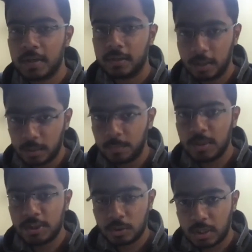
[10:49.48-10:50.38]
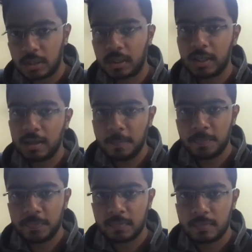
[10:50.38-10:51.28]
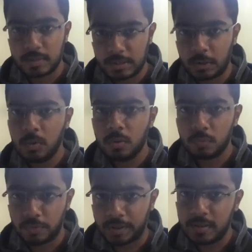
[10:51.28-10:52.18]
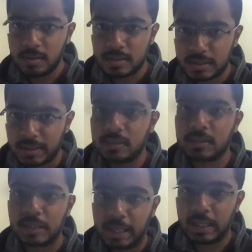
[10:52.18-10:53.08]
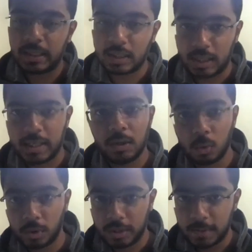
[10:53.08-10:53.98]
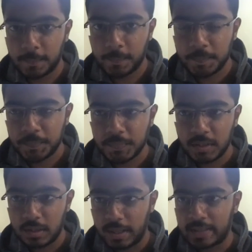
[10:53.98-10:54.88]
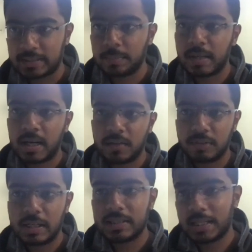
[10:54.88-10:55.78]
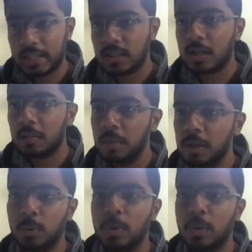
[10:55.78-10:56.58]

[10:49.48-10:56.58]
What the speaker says: the number should contain 0, 1, 6, 8, and 9 only. Except that if there is any other number, you